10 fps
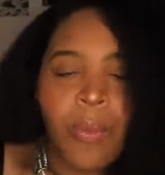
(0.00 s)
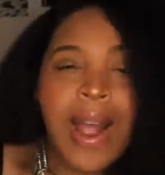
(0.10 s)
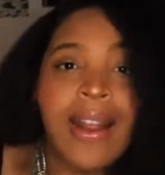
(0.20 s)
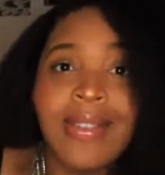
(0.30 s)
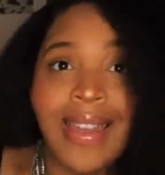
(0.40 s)

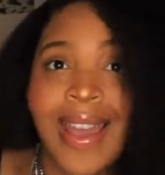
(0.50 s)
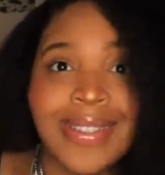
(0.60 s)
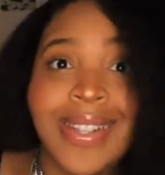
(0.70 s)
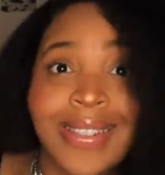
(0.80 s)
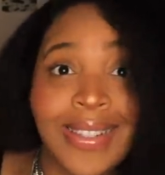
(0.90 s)
are they
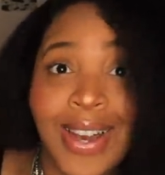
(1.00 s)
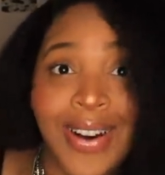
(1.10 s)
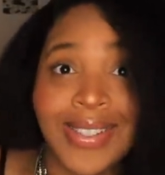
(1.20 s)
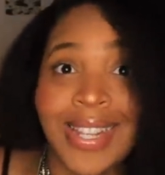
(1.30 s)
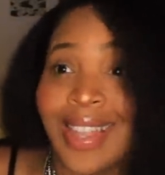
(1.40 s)
acting like the
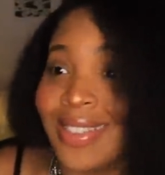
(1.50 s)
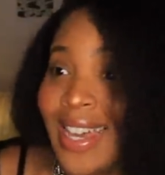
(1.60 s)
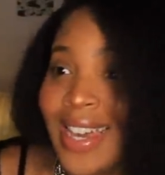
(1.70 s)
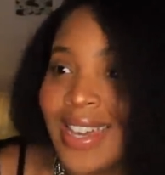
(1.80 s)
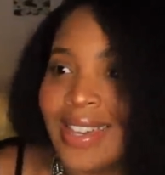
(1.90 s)
dogs in the
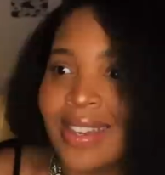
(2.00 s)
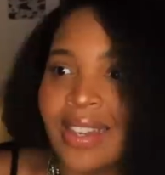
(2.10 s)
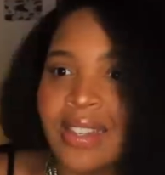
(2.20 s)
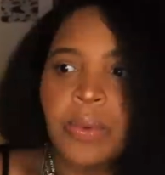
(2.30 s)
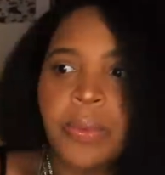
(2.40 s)

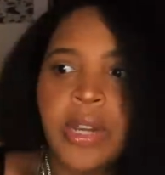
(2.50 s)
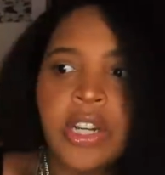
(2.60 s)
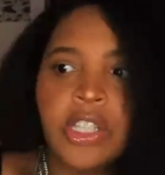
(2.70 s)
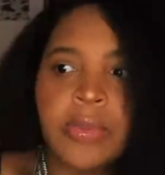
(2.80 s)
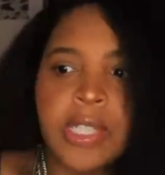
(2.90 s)
thing? What are
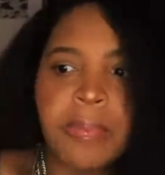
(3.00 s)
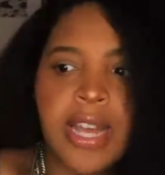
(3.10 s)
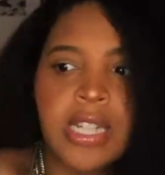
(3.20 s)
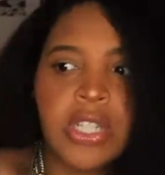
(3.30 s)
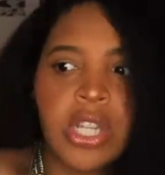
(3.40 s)
you
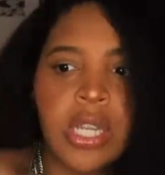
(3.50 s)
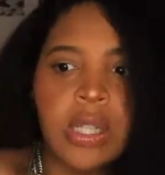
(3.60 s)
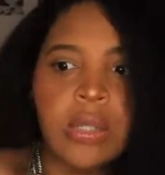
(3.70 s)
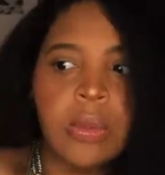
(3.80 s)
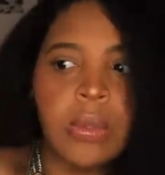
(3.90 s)
responding
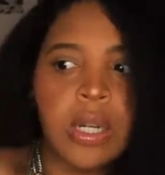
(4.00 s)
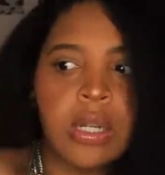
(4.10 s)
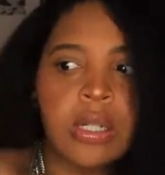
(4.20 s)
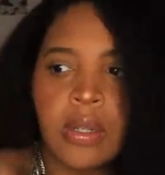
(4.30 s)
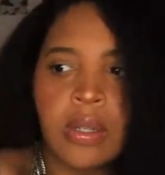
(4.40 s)
to?